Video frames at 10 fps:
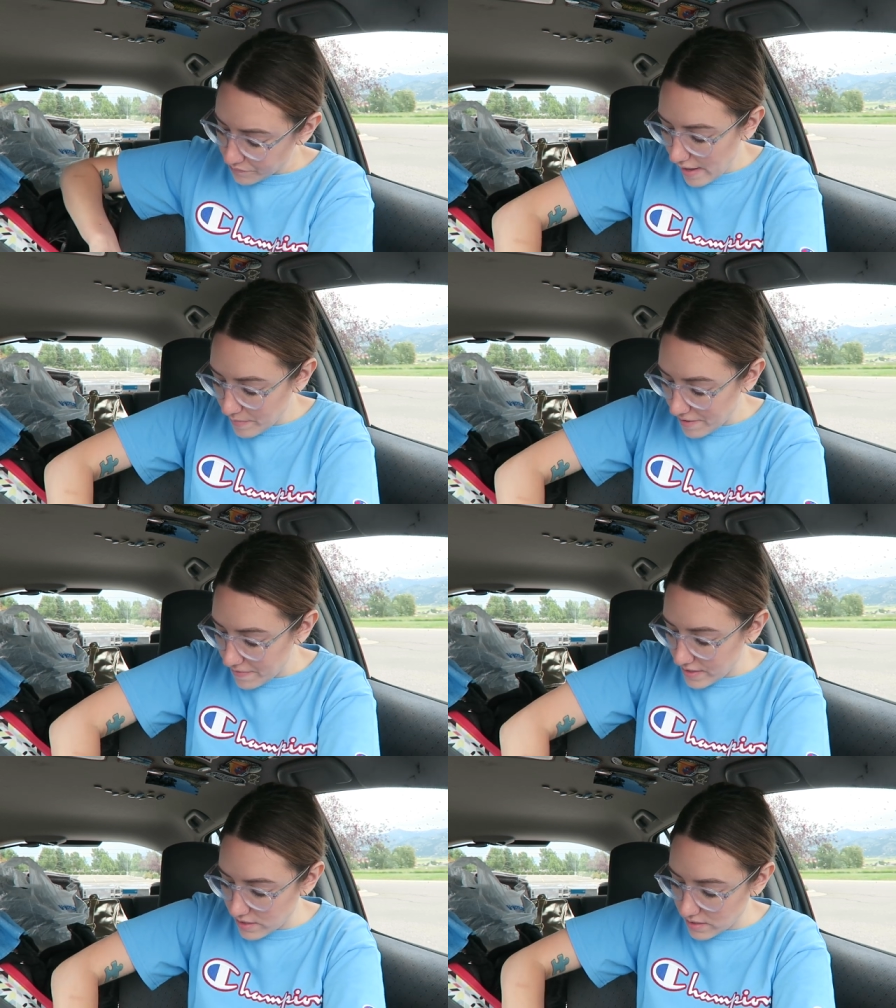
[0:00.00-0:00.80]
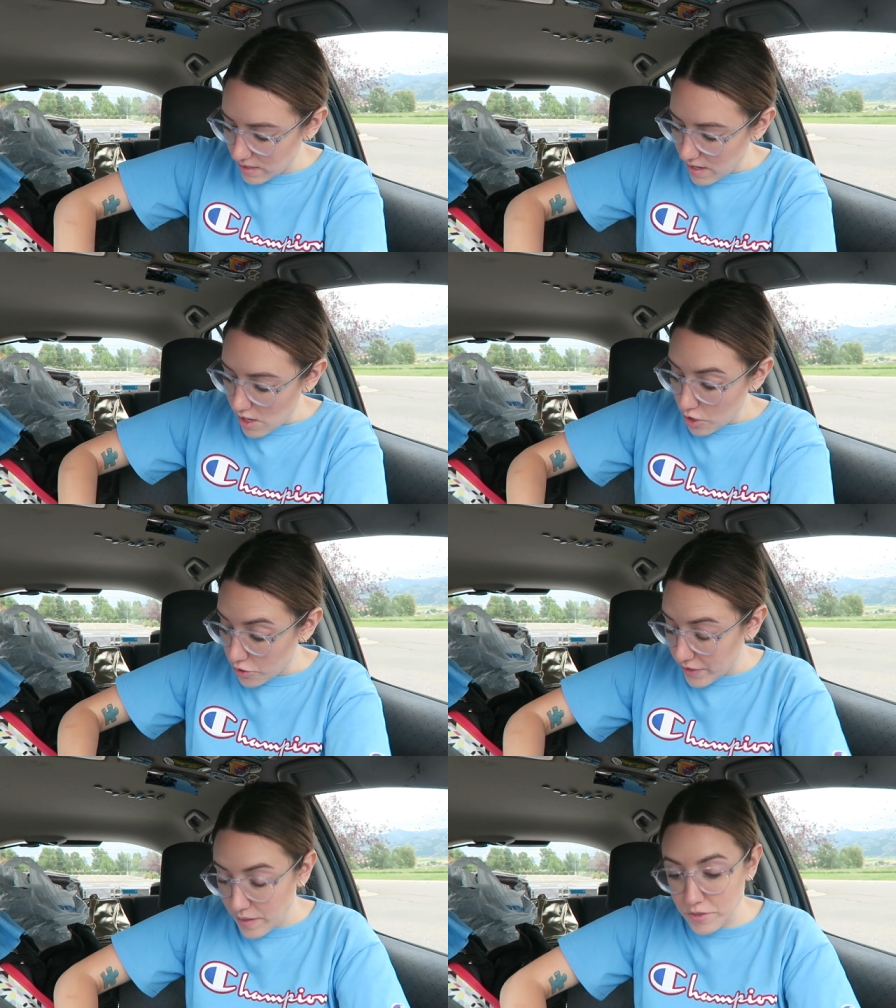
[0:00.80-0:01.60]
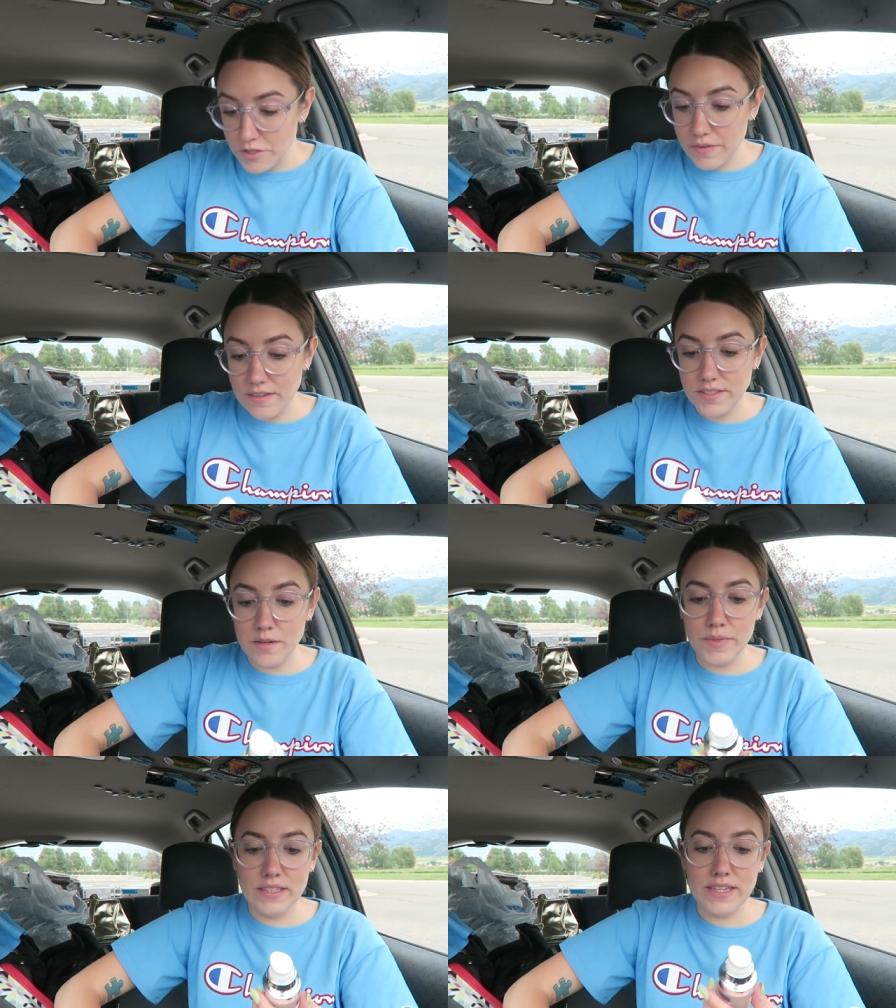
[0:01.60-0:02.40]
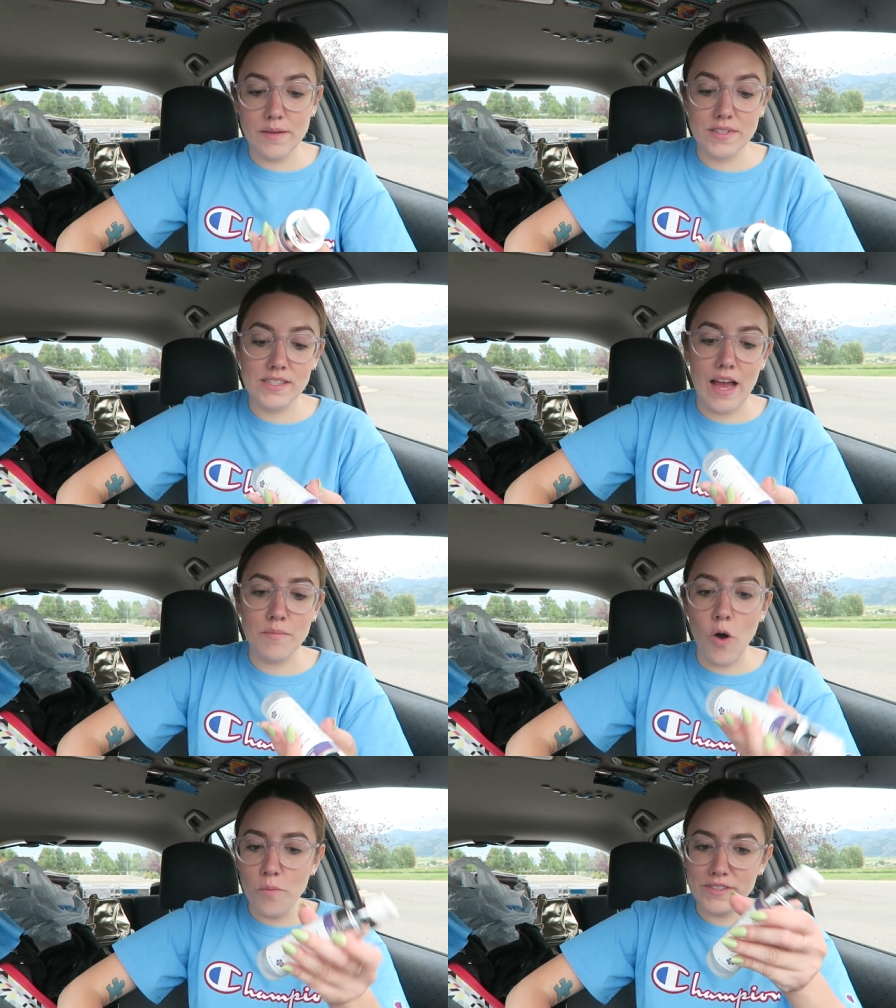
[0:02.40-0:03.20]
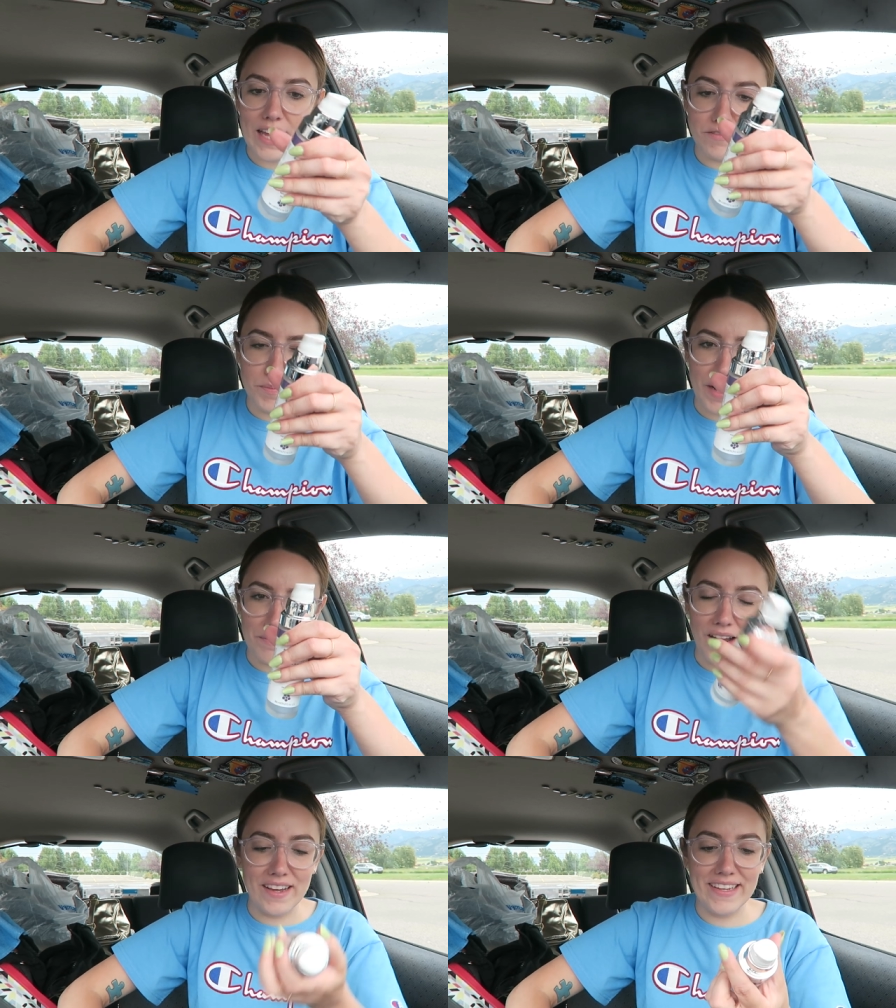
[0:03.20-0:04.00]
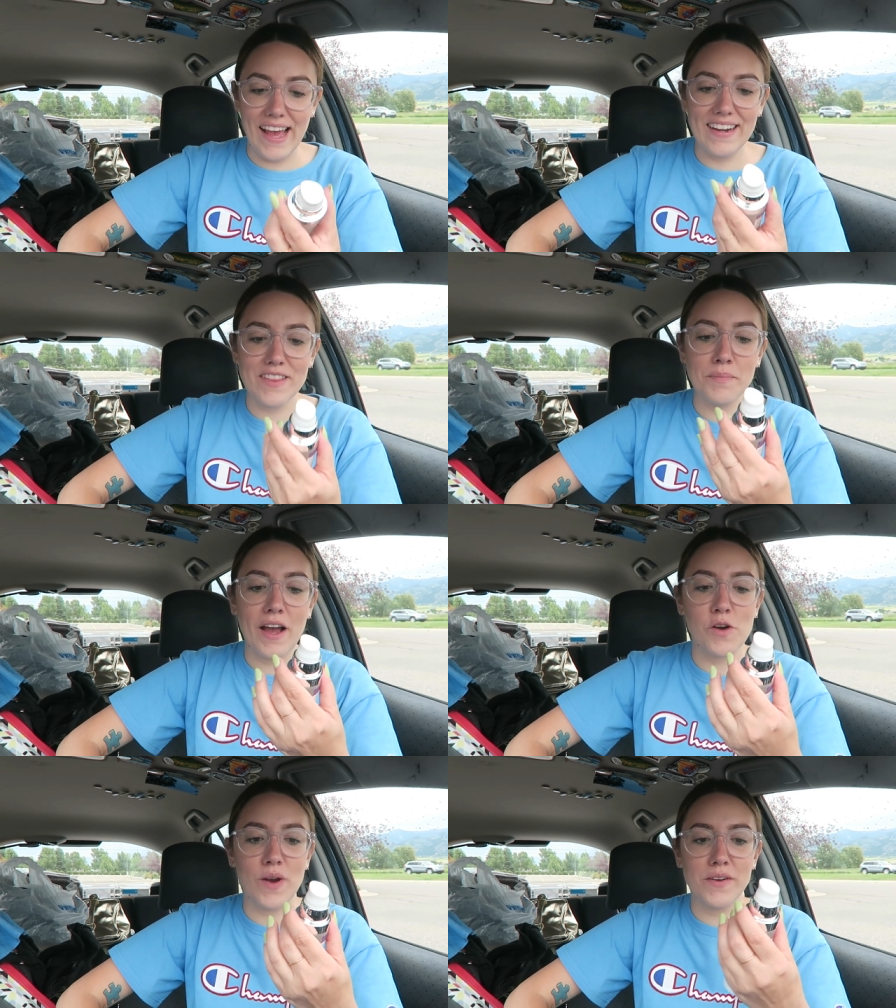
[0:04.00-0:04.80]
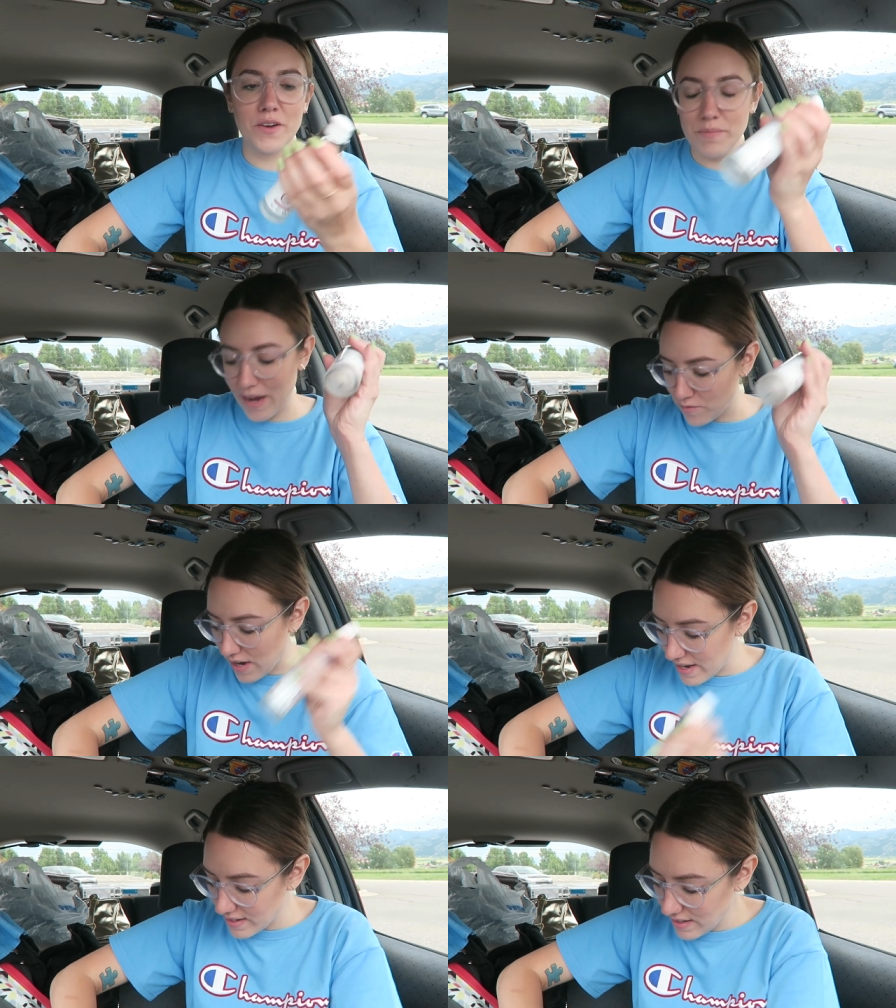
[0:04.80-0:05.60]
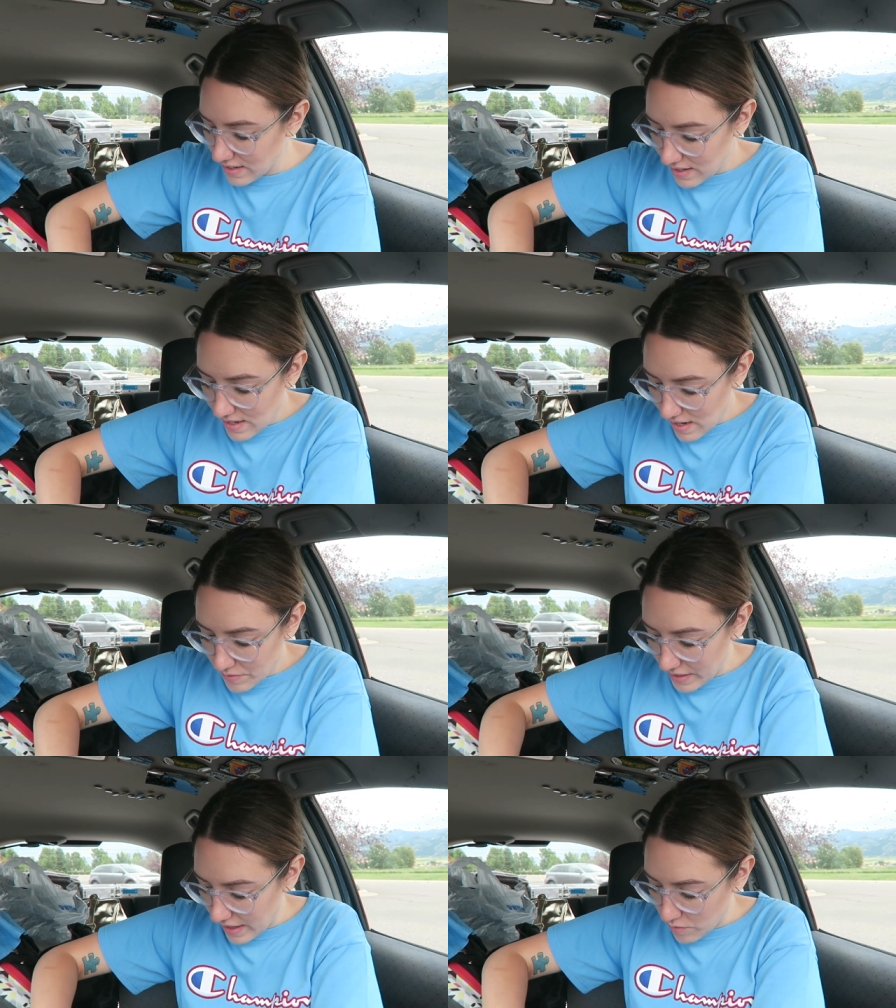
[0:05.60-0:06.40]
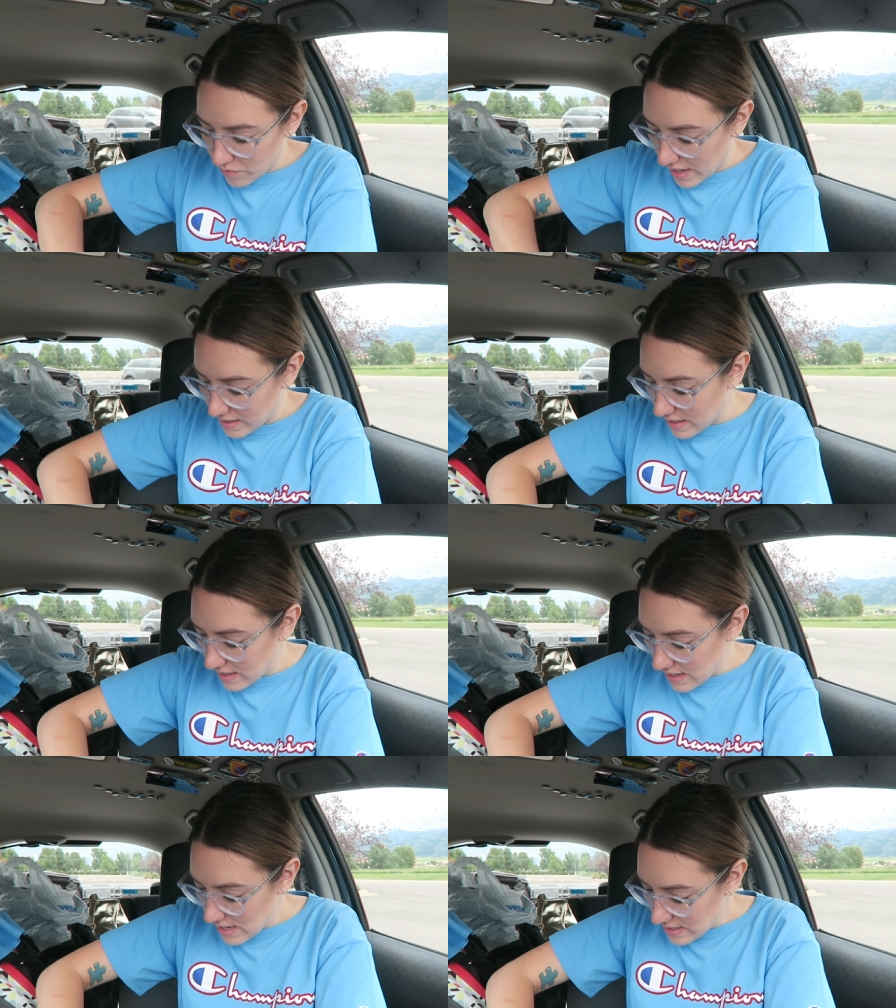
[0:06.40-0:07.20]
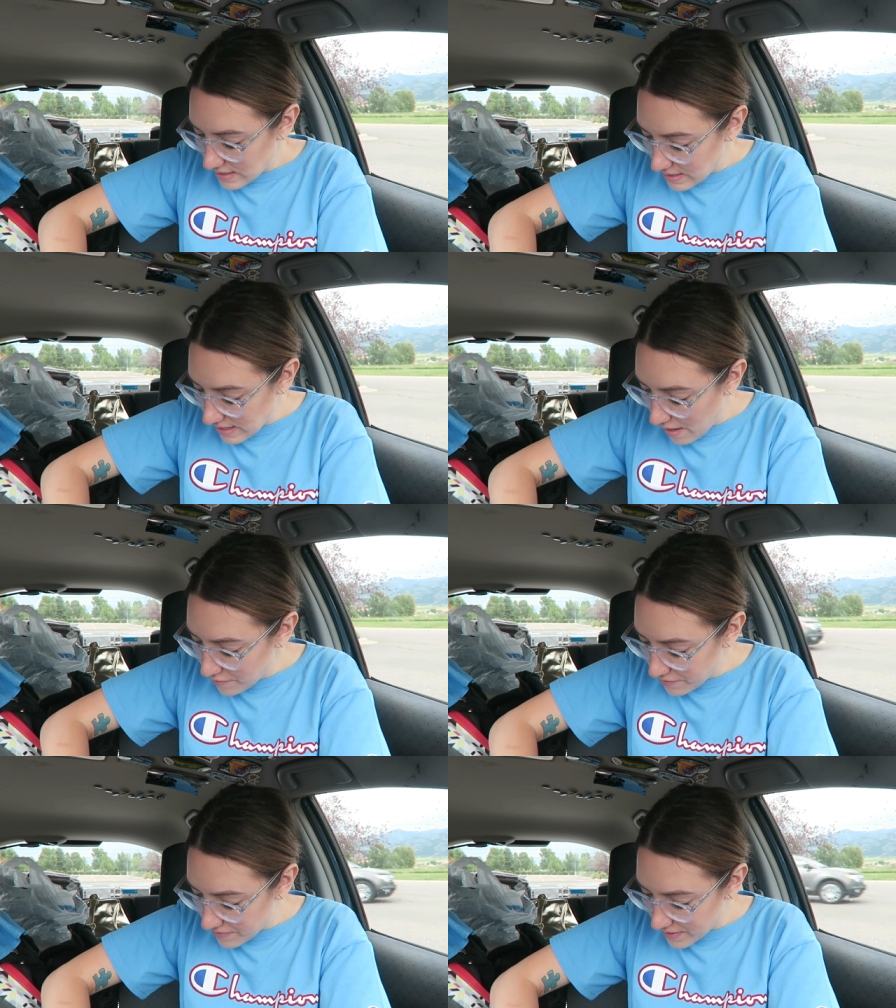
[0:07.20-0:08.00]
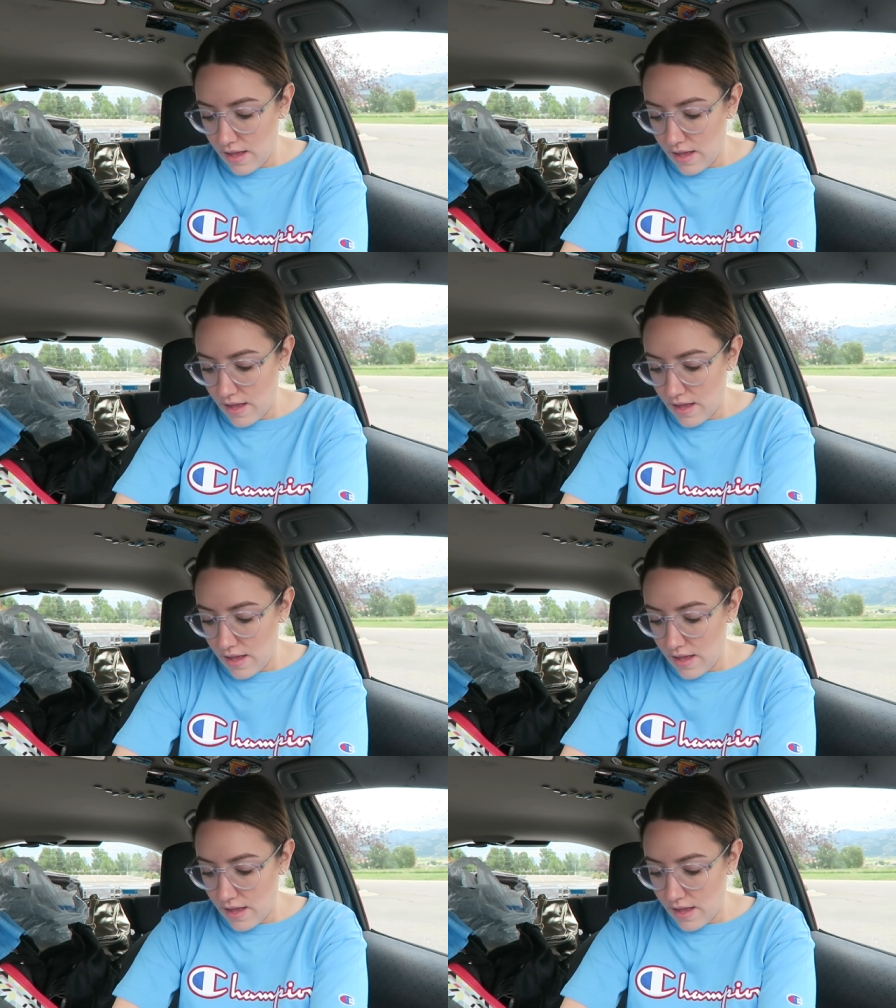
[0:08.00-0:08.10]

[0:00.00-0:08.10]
I have my face cream, which you guys seen a million times because I'm almost out of it, but I'm not yet. The Bio Retinoid by Wren. I really like Wren stuff.